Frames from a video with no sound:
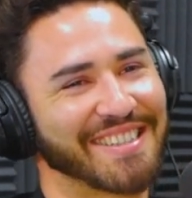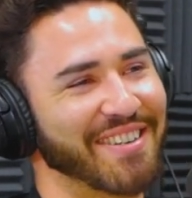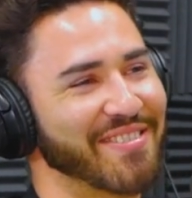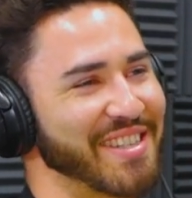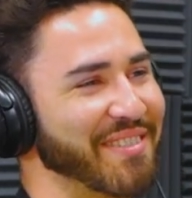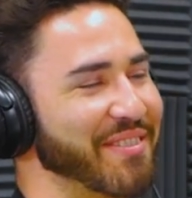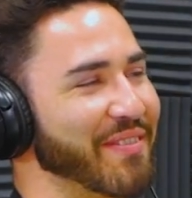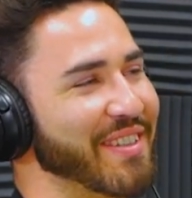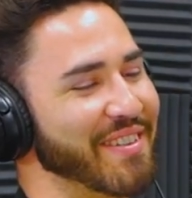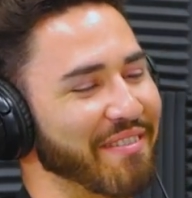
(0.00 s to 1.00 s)
this comes out
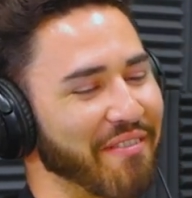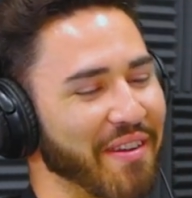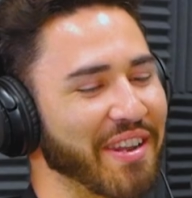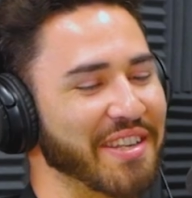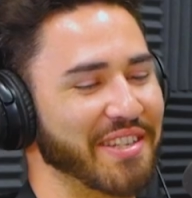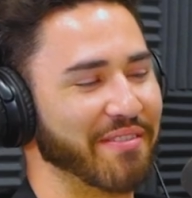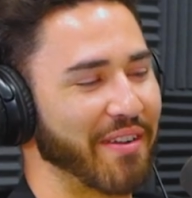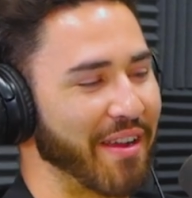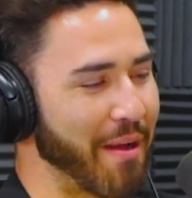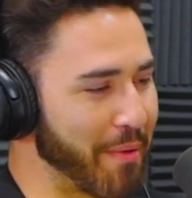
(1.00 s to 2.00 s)
from a, foundation of
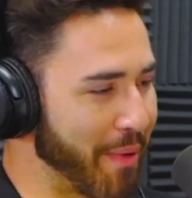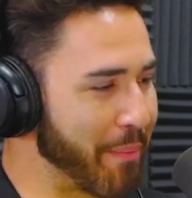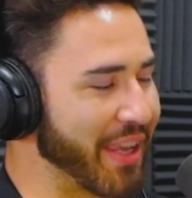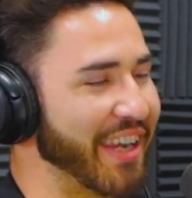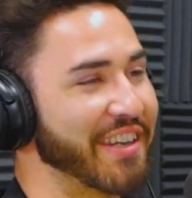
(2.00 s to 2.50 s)
I'm, I'm gonna get